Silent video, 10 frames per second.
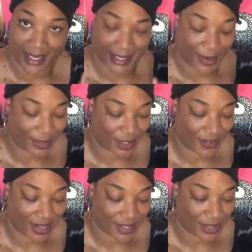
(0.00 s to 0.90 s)
let's get on to
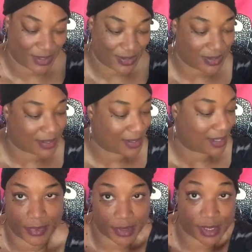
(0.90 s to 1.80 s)
gratitude.
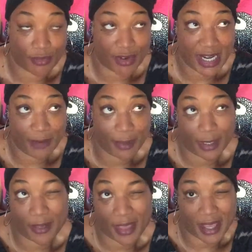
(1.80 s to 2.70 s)
So really,
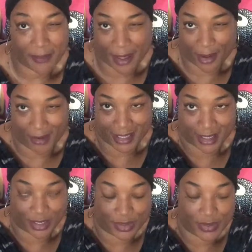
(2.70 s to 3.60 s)
when I think about
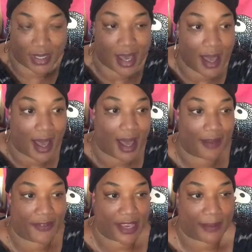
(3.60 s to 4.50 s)
gratitude, I
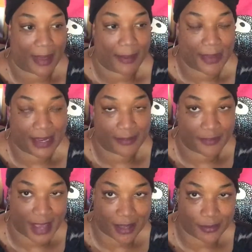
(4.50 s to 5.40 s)
think about being
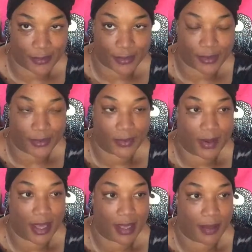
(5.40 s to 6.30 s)

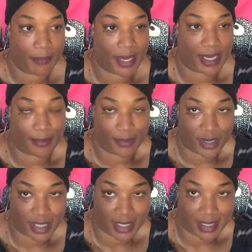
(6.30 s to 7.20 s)
thankful, being
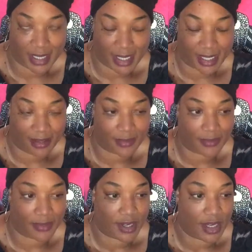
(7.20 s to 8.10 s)
appreciative,
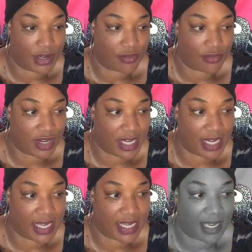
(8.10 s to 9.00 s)

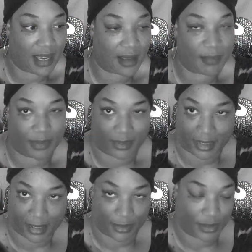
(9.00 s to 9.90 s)
really, I'm
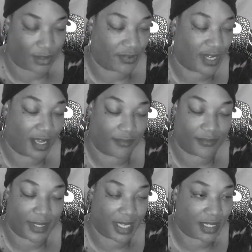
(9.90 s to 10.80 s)
so sorry,
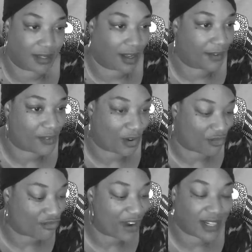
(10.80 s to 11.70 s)
I've
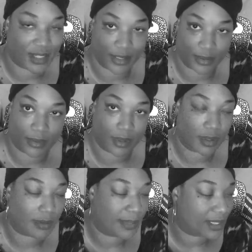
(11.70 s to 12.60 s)
got rashes,
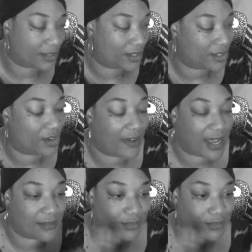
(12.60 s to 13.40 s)
oh my gosh. All right,